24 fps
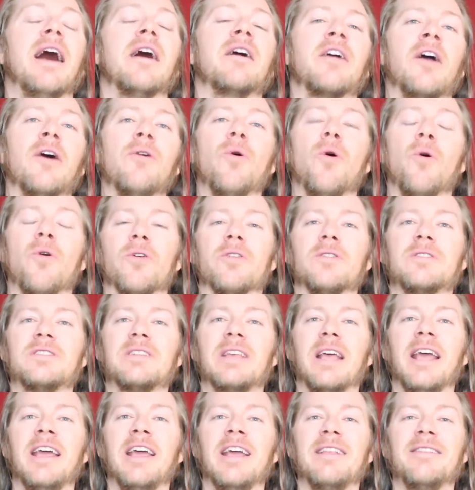cohorts
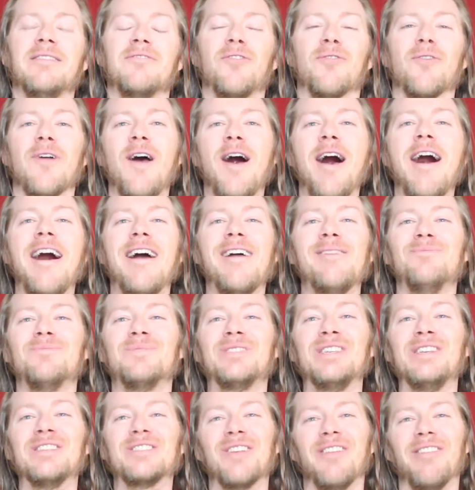in crime,
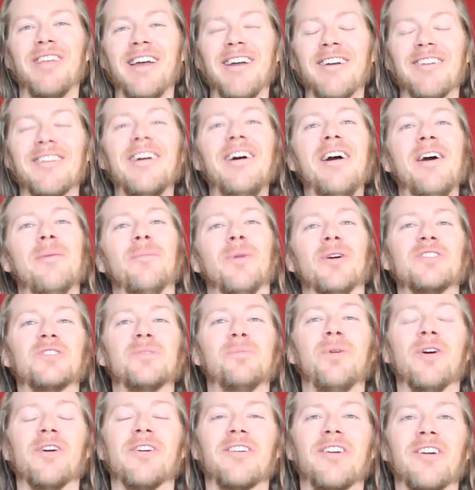Cecil Laird, Marsha
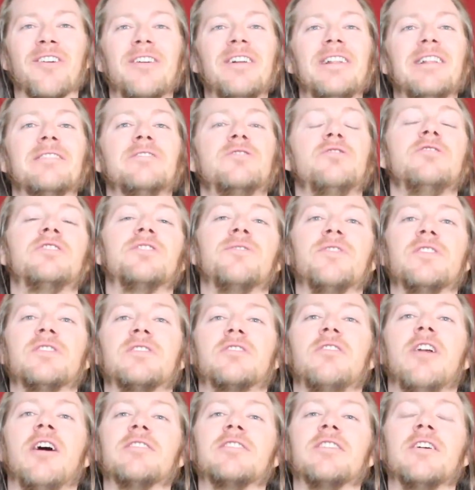Parker, Susan von
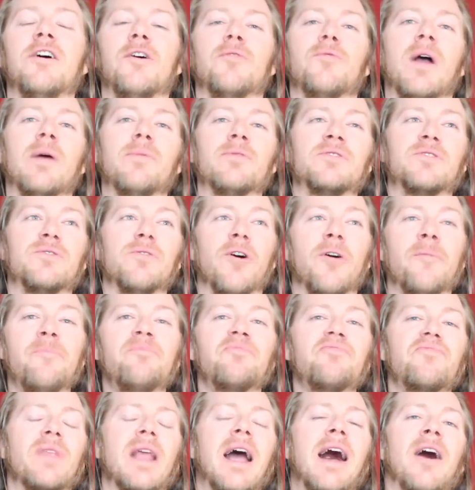Slaughter, Robert Duell,
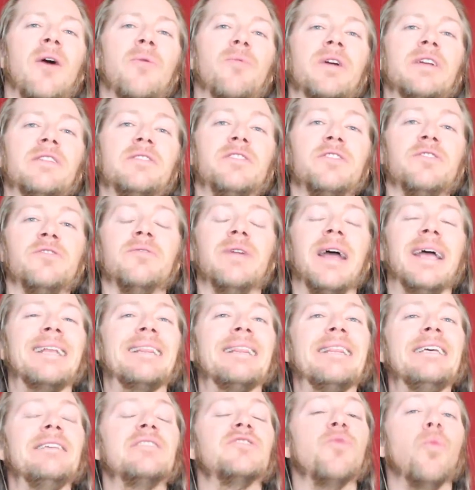we do at
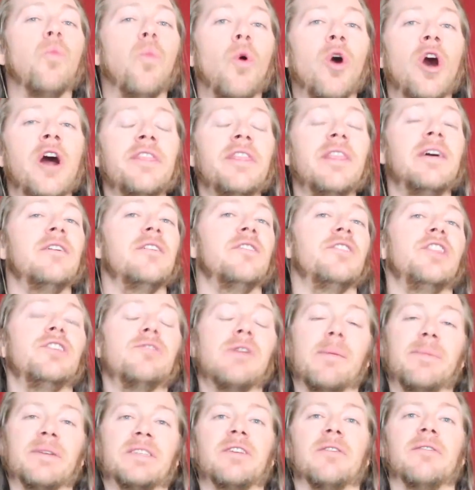least one new
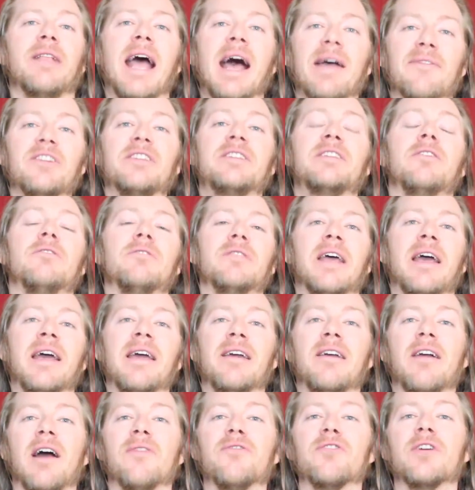episode every single
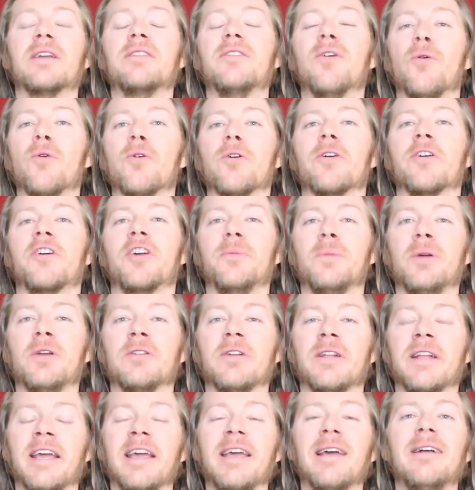day covering the horror
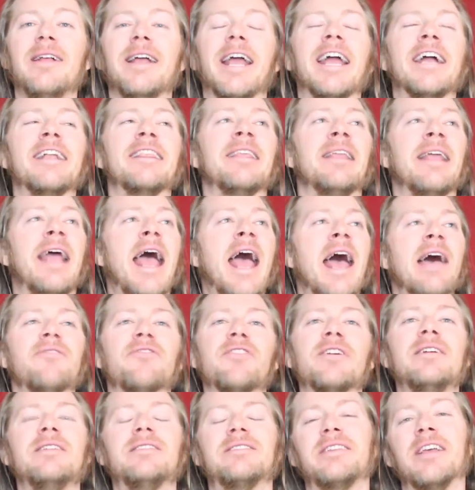community in
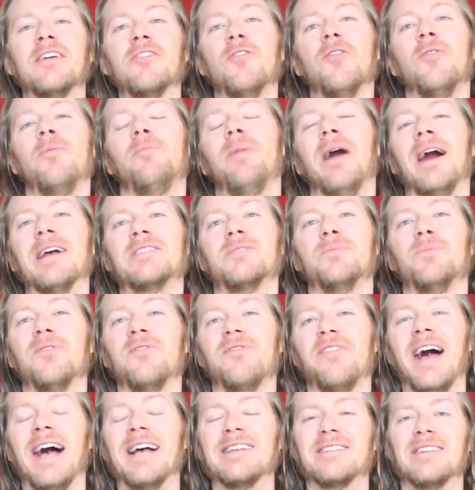every single possible
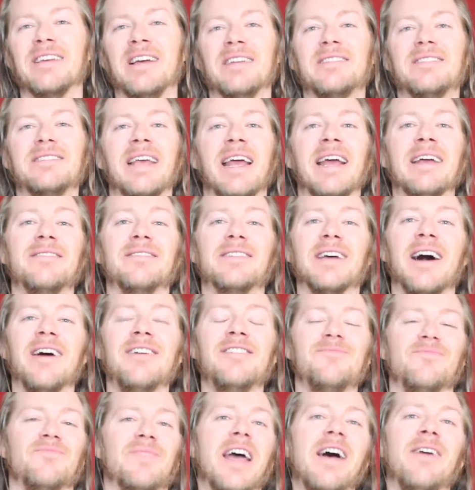facet. And
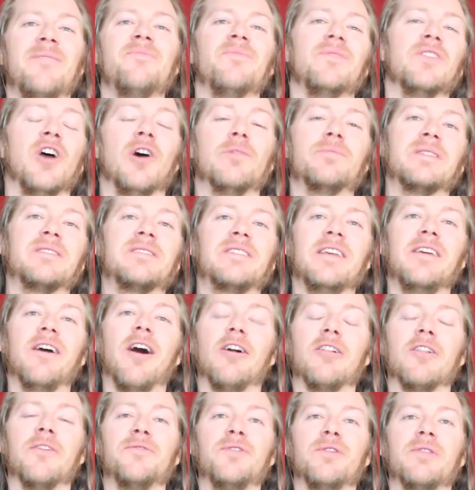yeah, hope to see
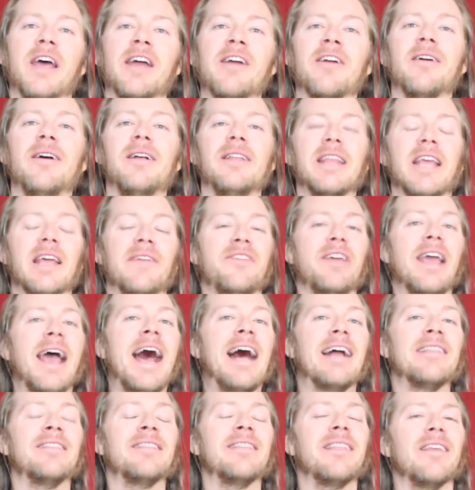all of you there if you
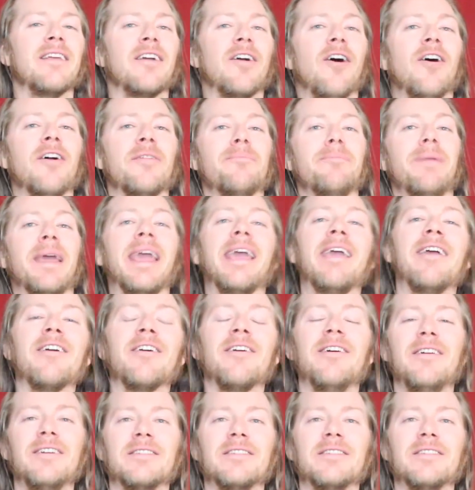hadn't caught me here.